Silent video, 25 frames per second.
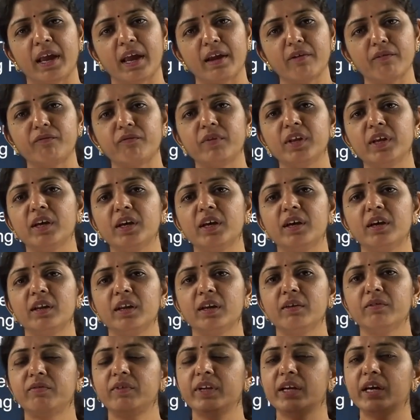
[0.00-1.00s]
every year
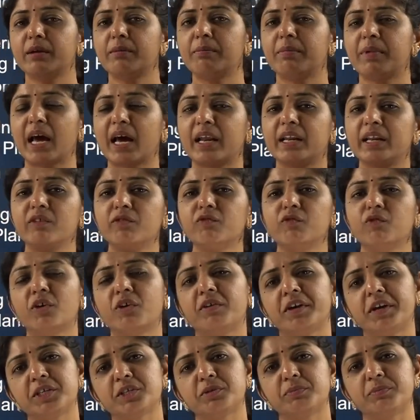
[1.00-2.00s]
if they are planning
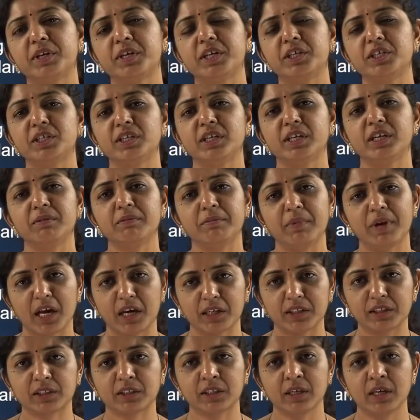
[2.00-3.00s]
for respiration in
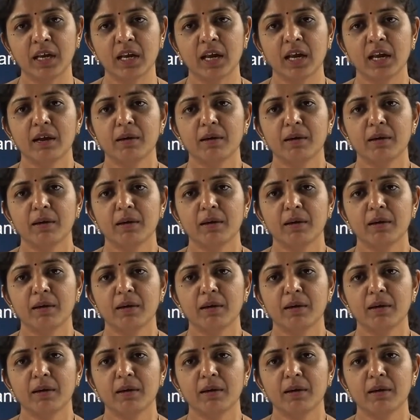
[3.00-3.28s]
plants.